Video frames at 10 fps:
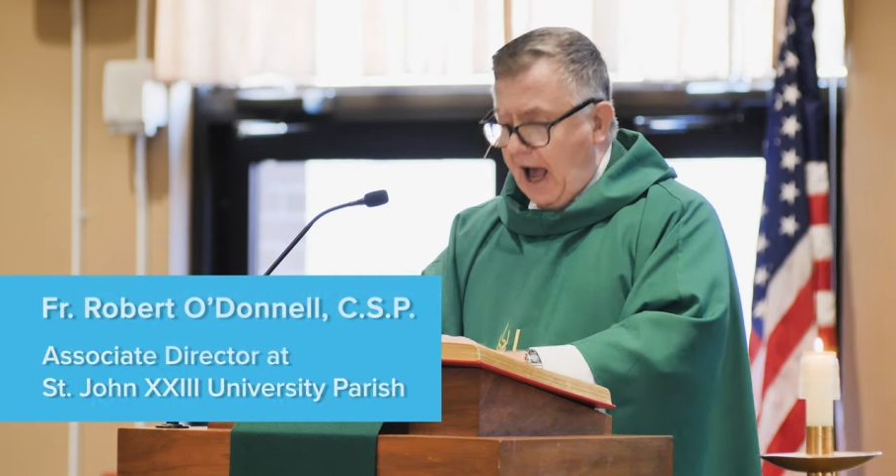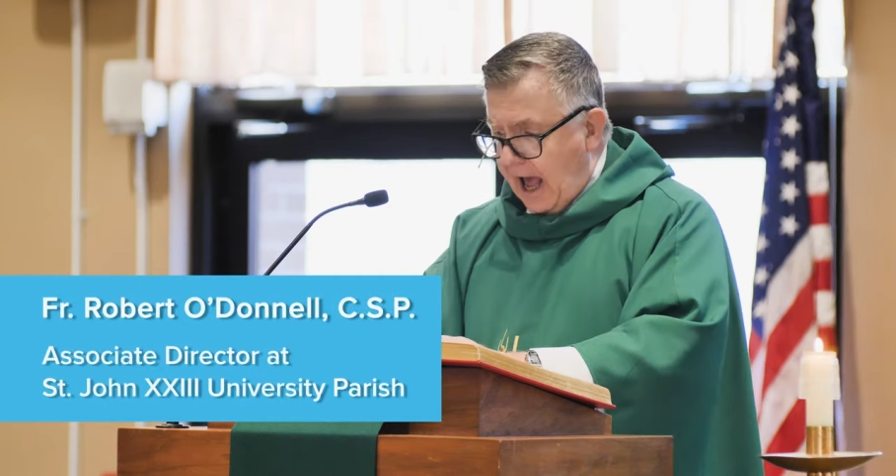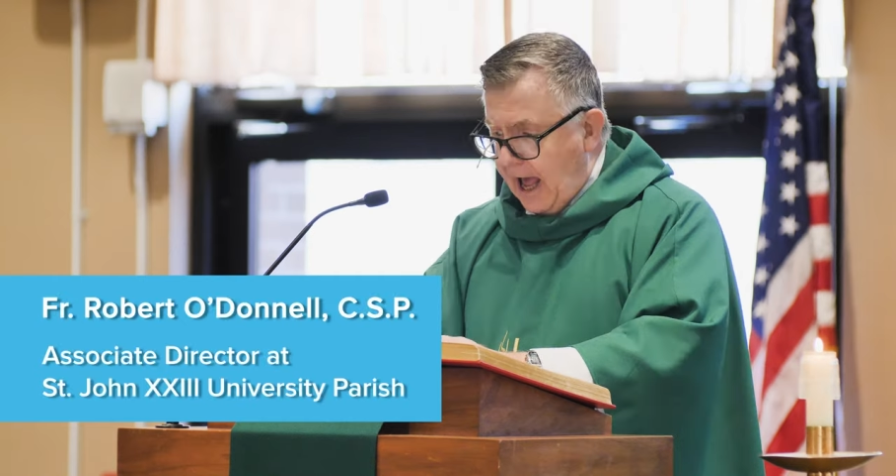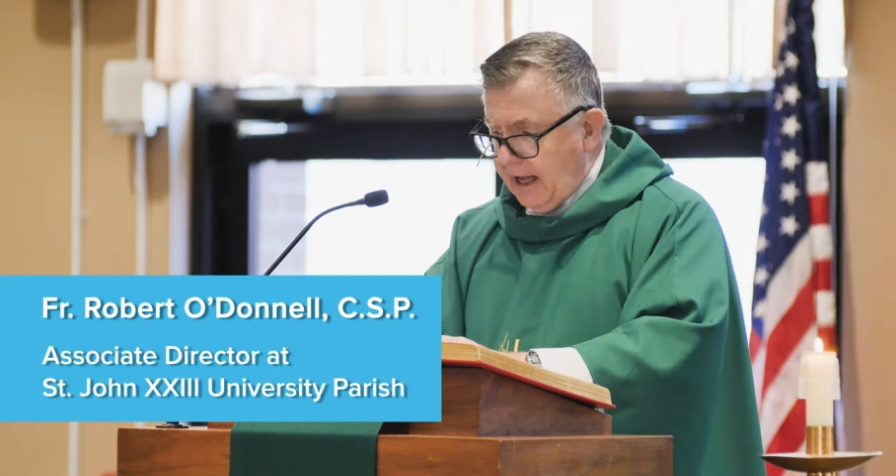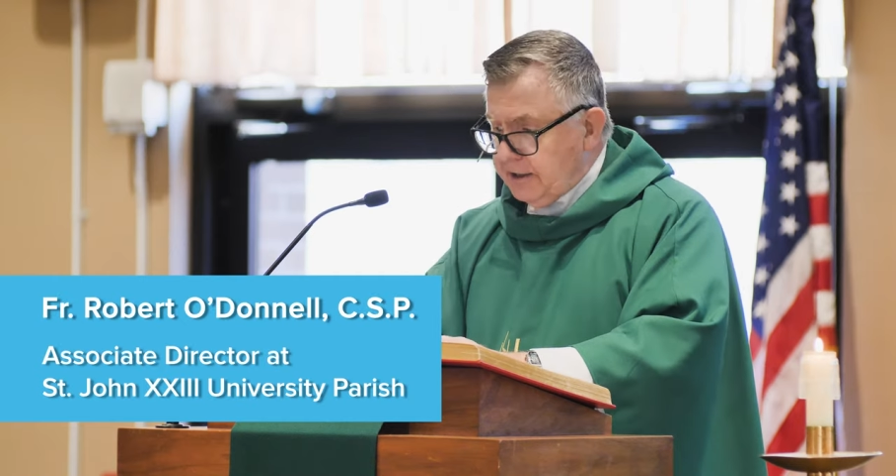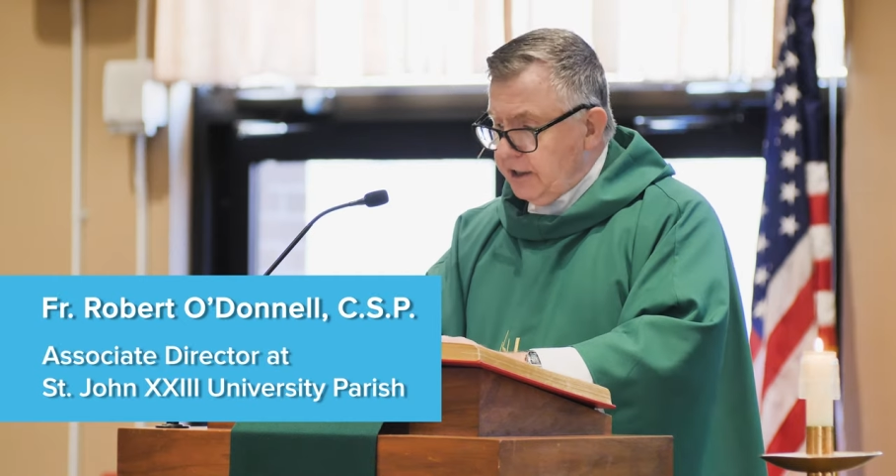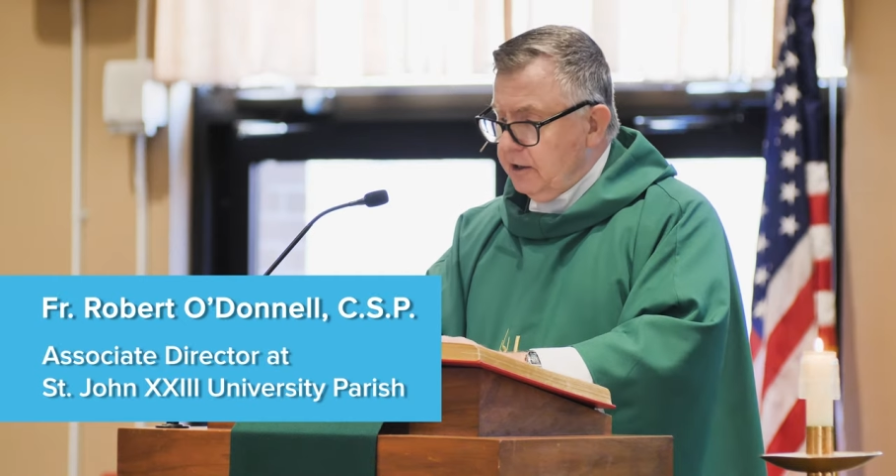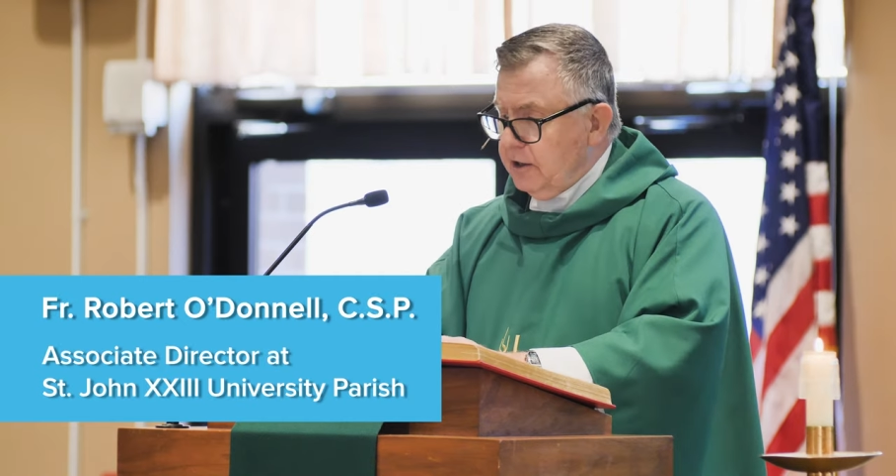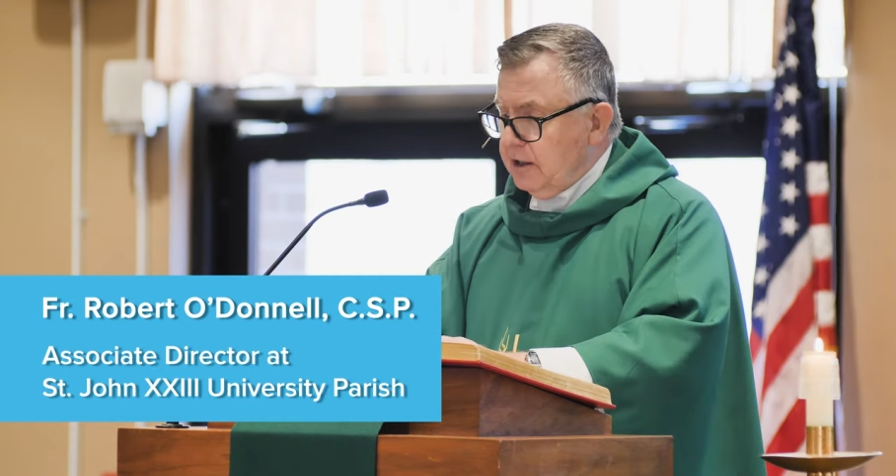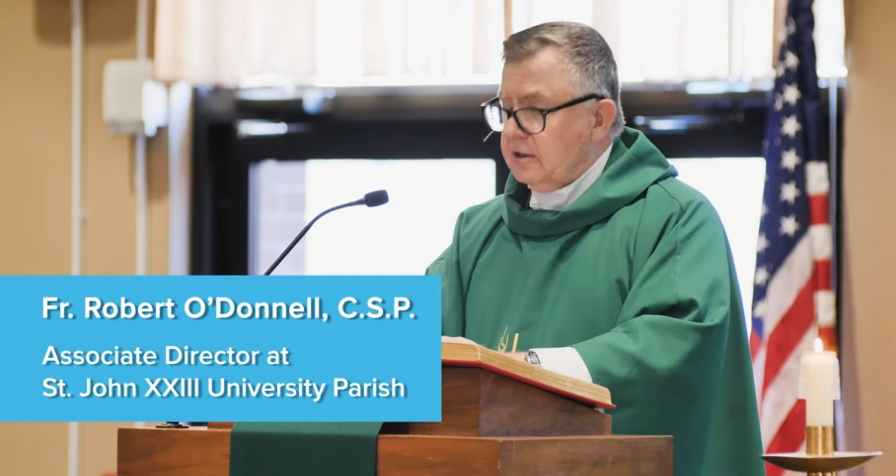and
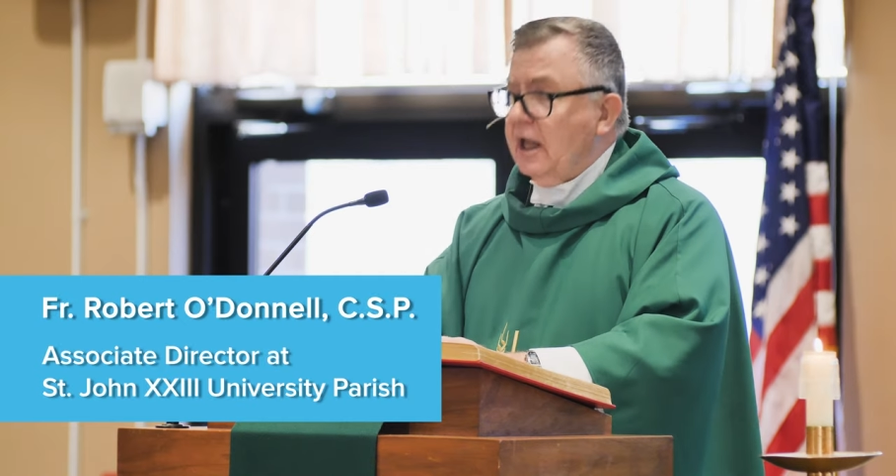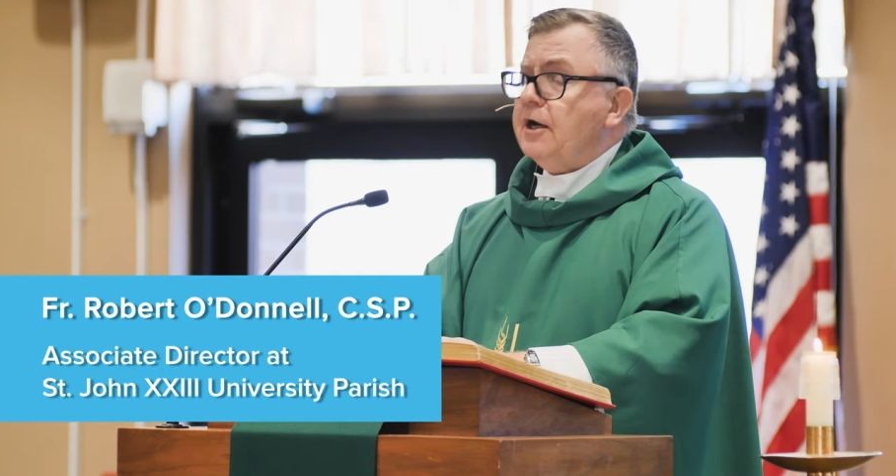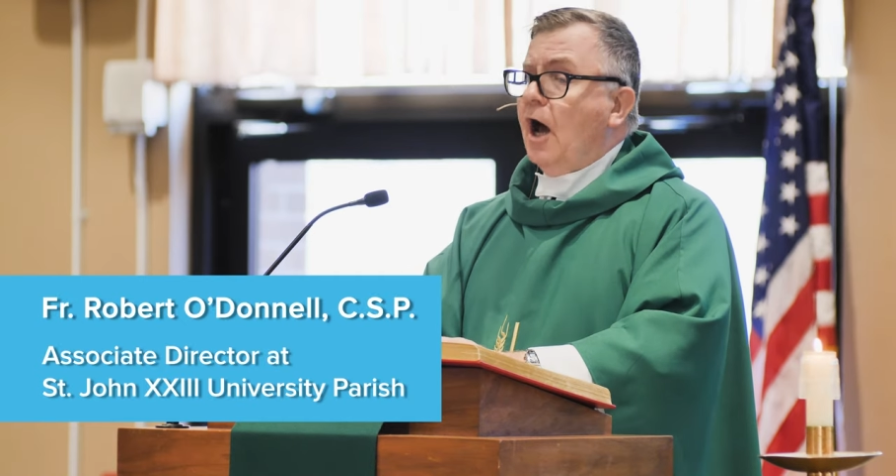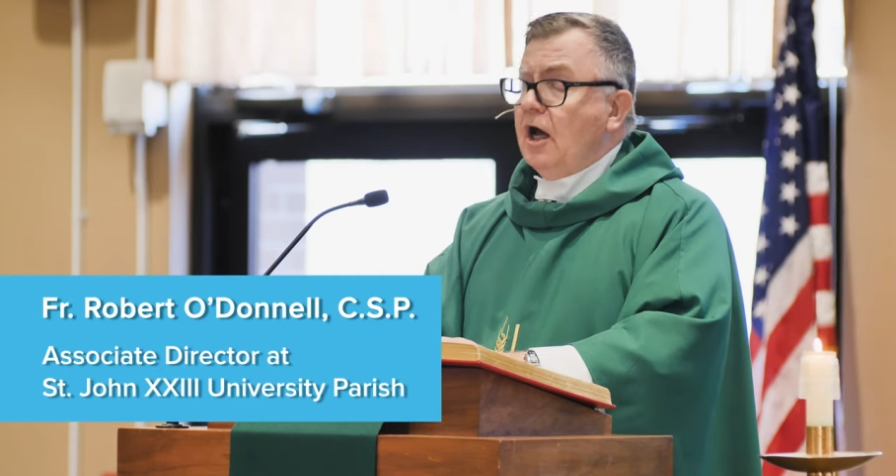let